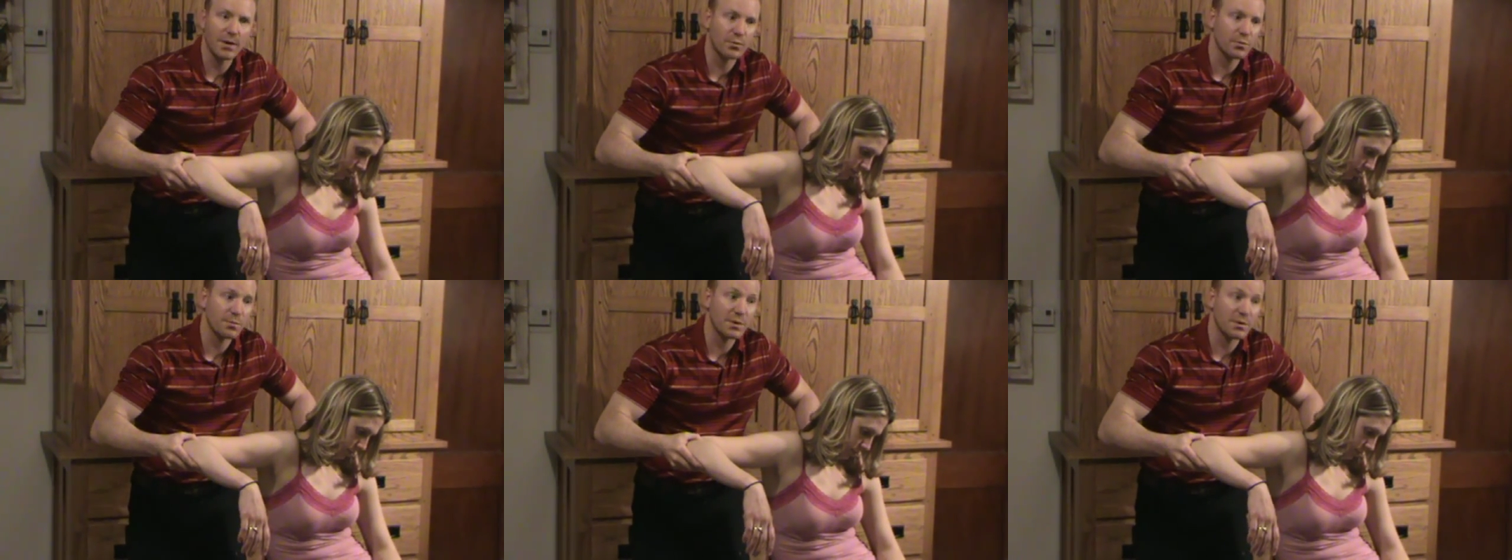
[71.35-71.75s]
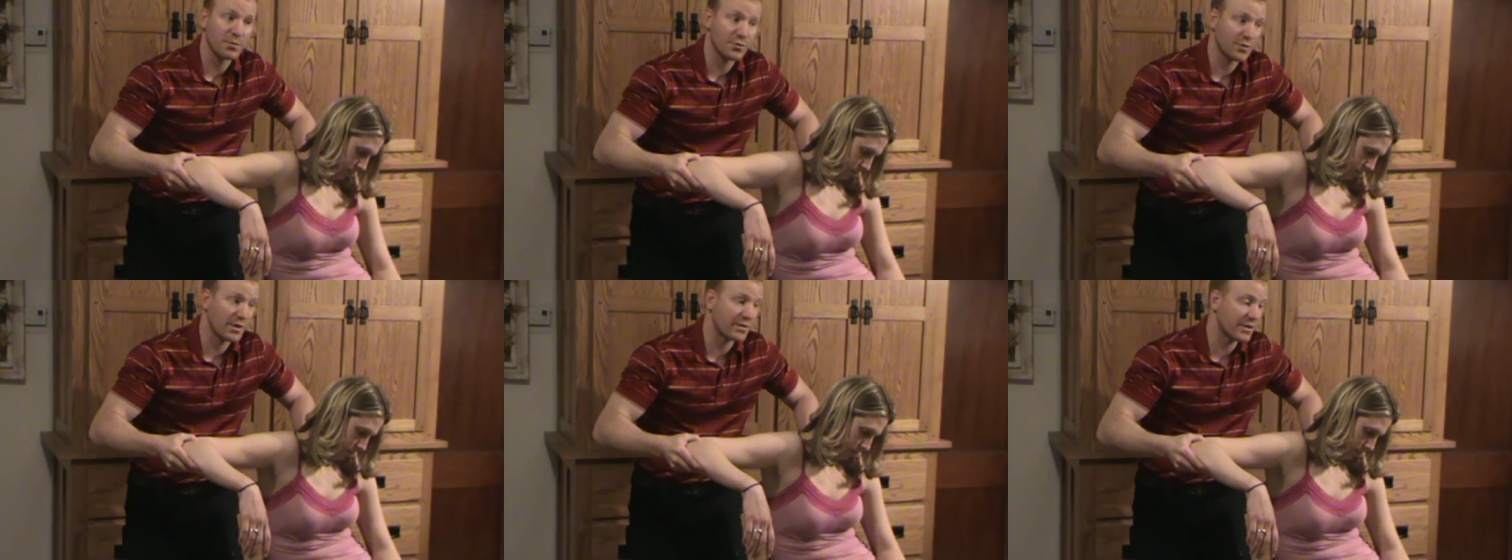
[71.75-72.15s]
and we'll be
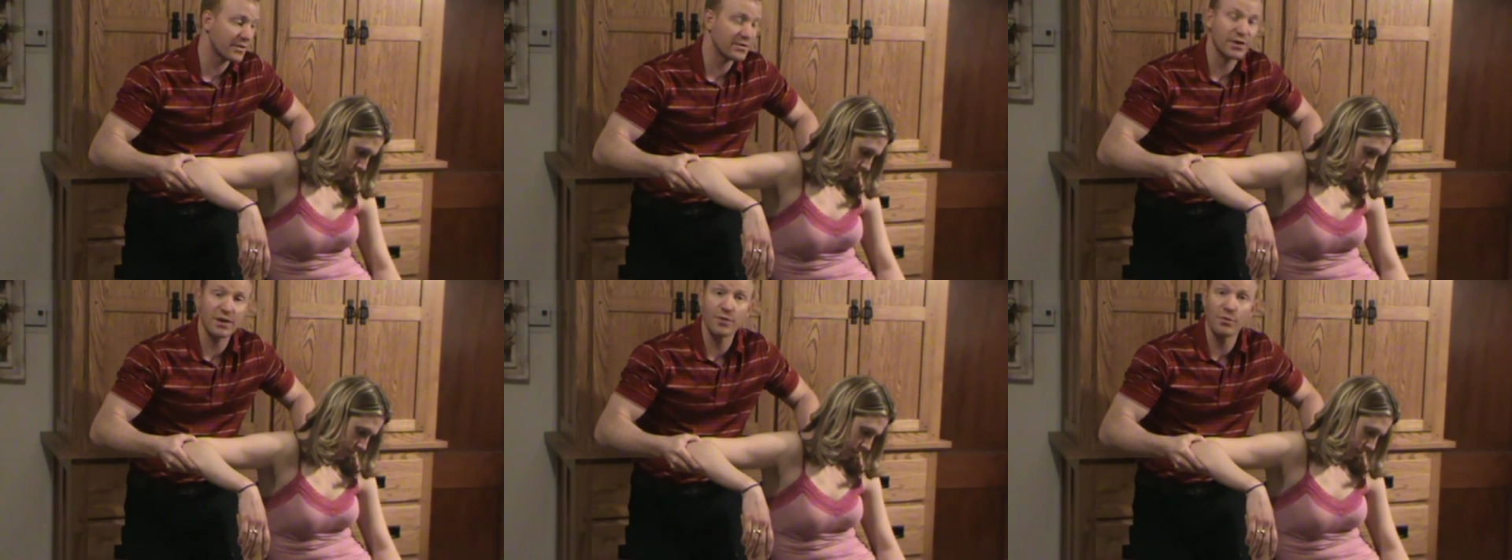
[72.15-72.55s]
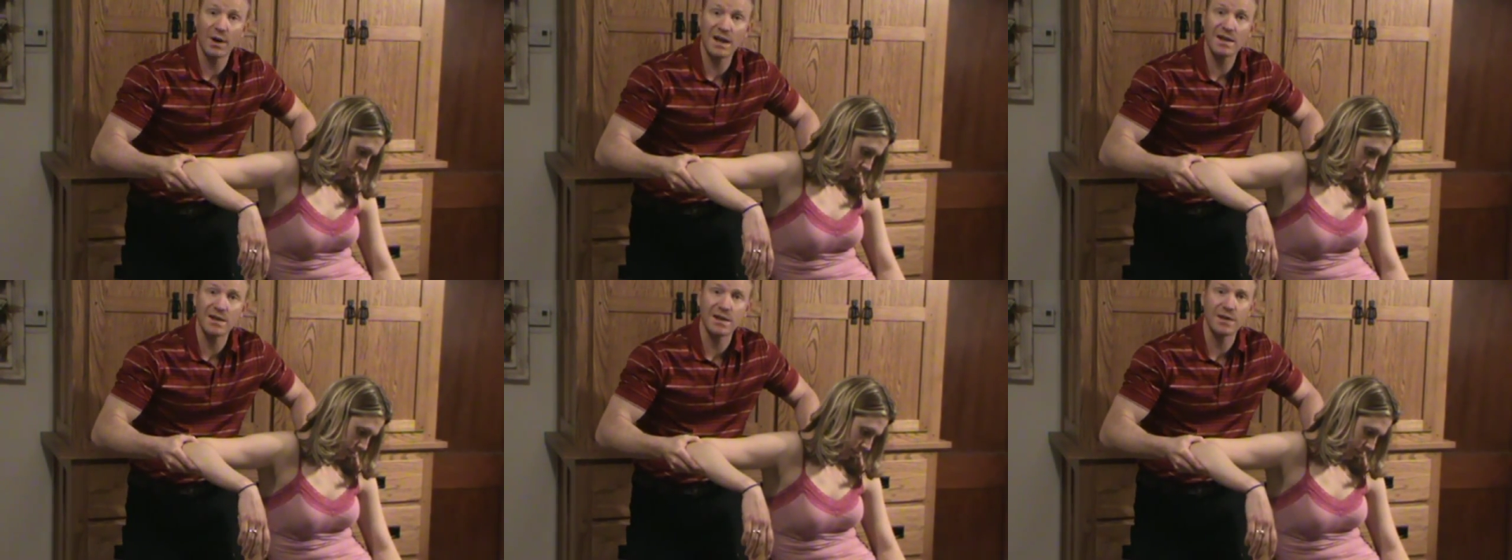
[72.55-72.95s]
transitioning
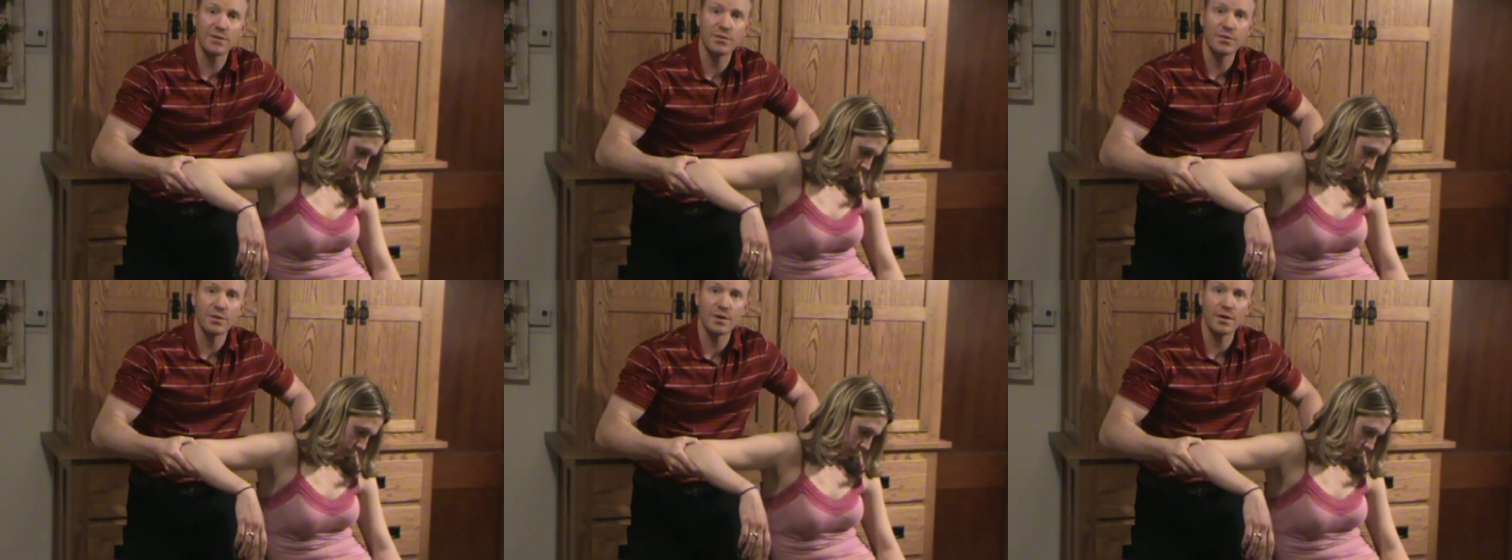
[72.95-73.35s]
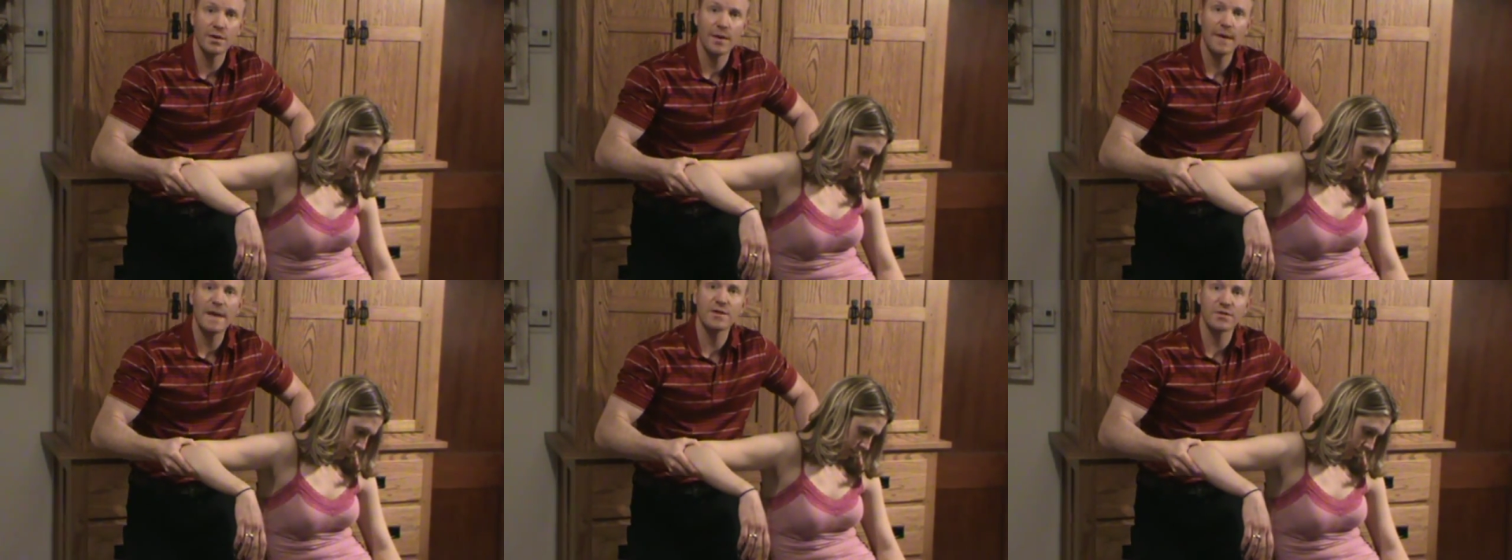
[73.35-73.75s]
directly into the
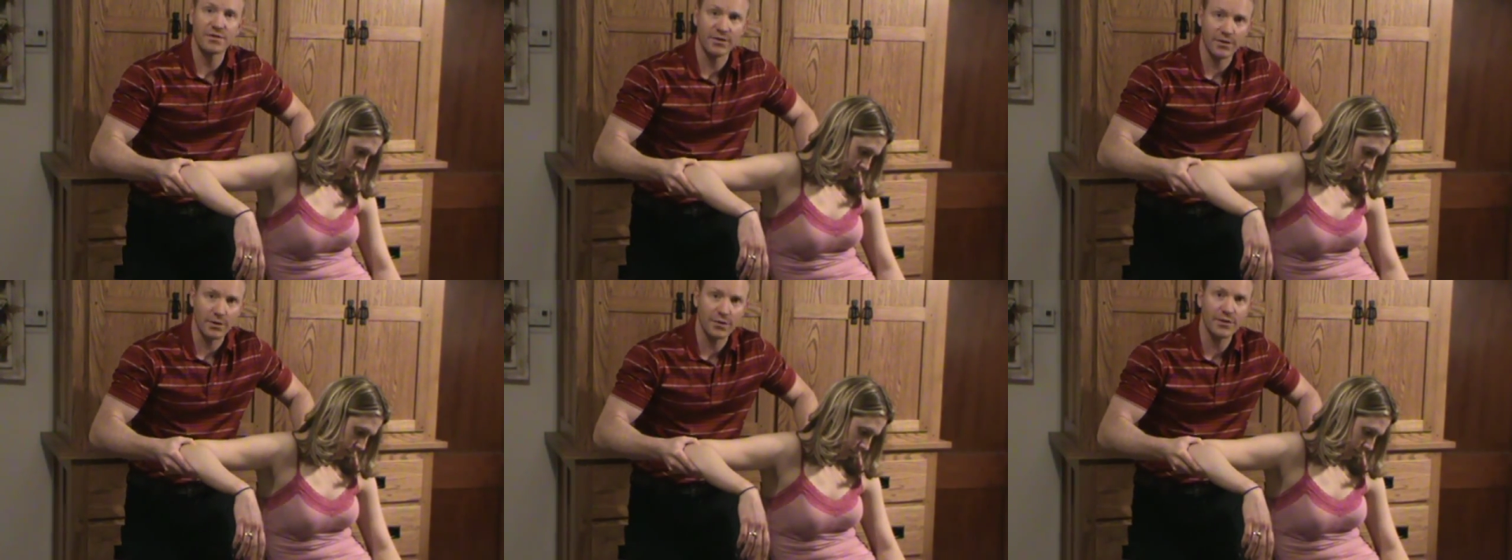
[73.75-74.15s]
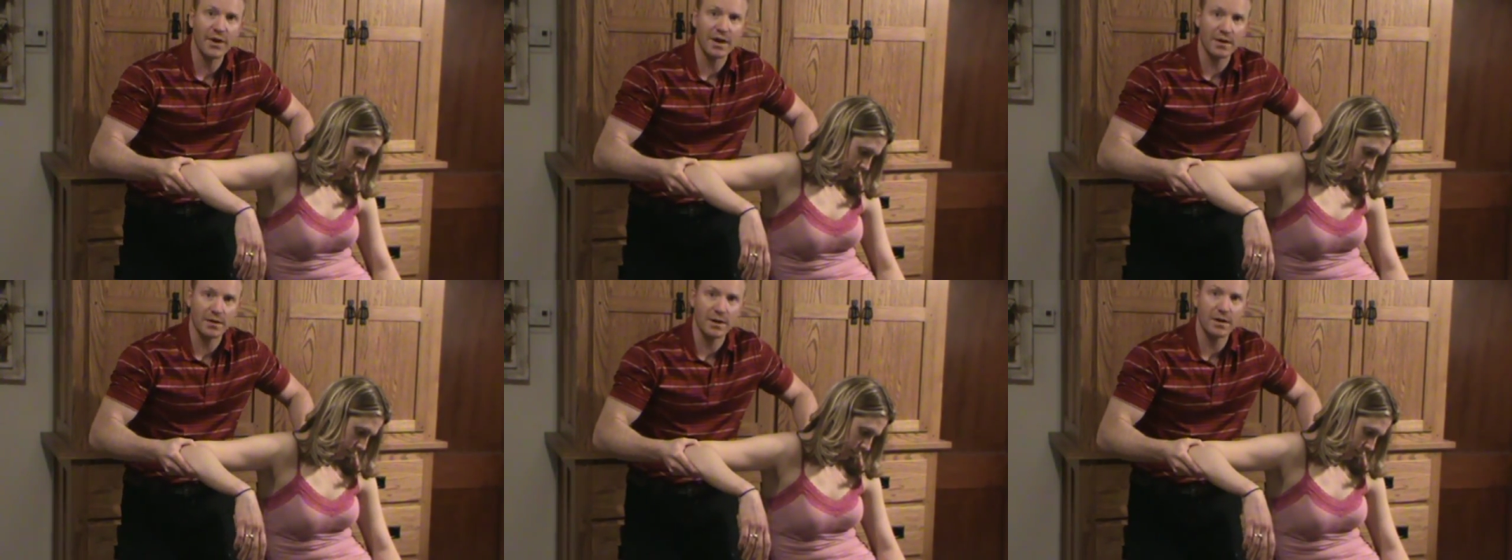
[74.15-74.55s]
still
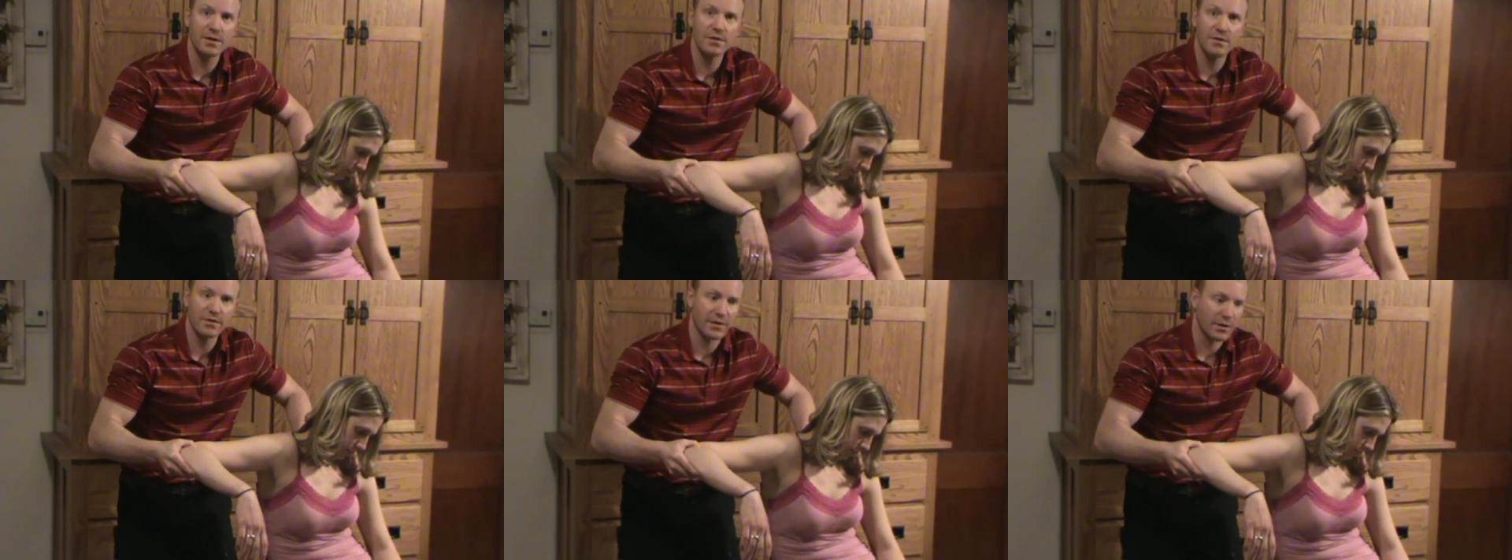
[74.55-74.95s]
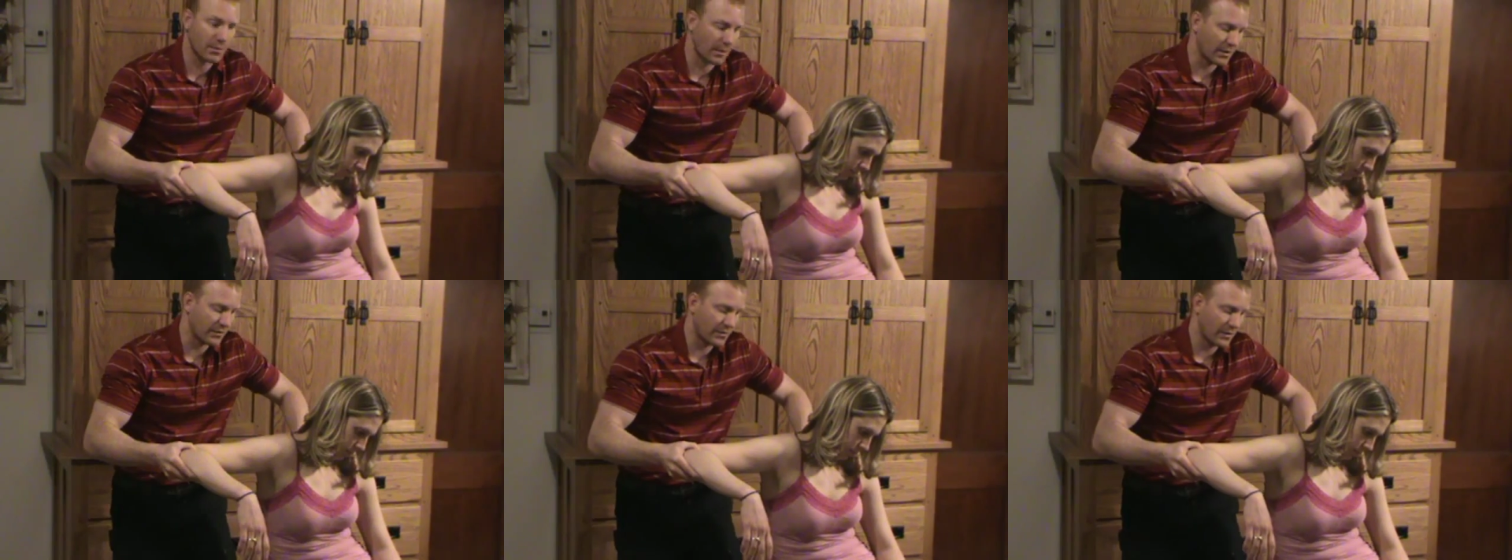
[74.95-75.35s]
technique
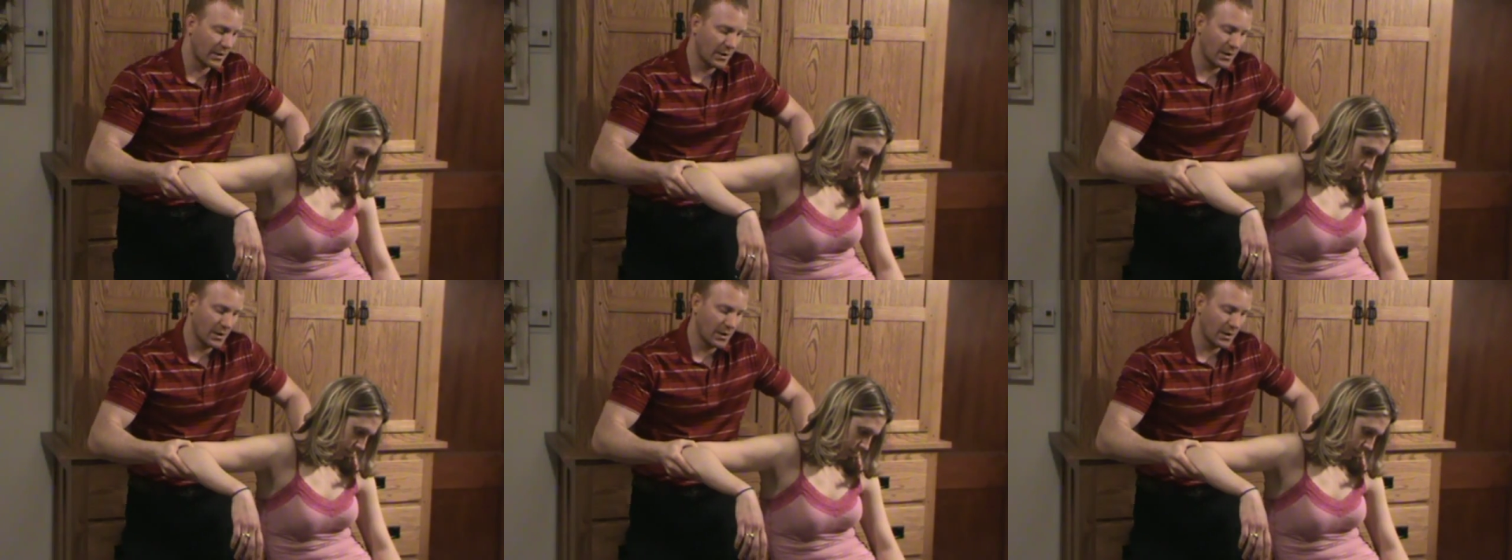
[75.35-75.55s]
sequence.